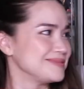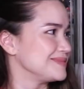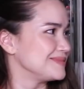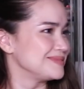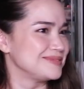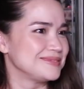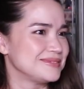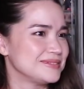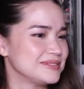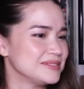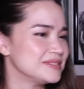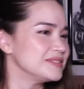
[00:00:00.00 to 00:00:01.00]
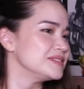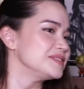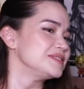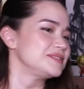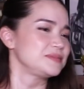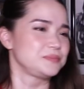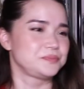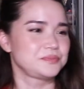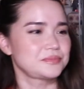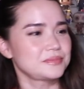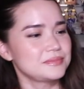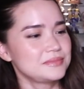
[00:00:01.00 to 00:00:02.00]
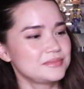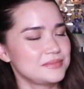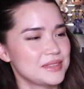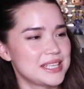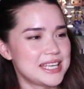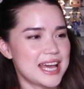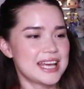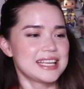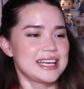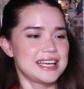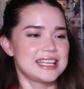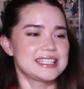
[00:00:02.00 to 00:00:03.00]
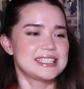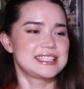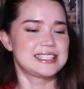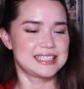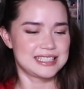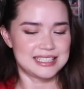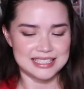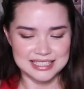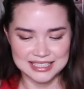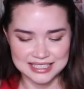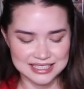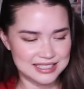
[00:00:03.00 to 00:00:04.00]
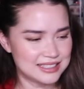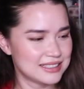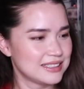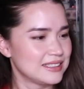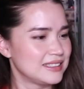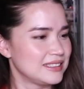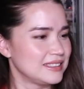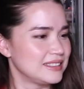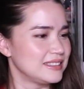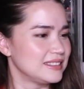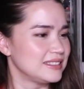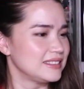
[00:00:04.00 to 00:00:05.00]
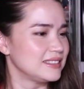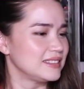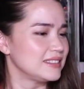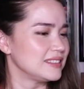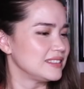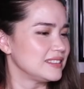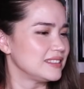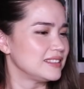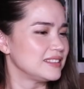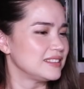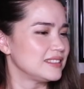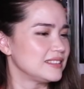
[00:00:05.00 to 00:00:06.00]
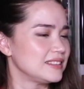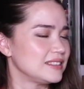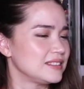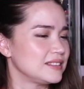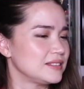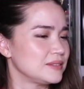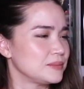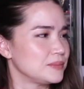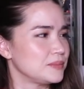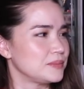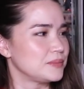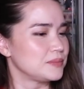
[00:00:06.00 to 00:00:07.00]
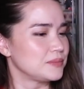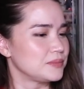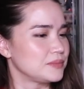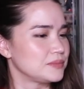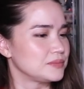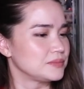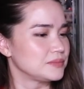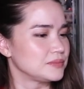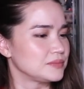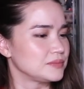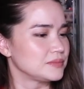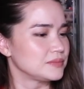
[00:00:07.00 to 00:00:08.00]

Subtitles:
(silent)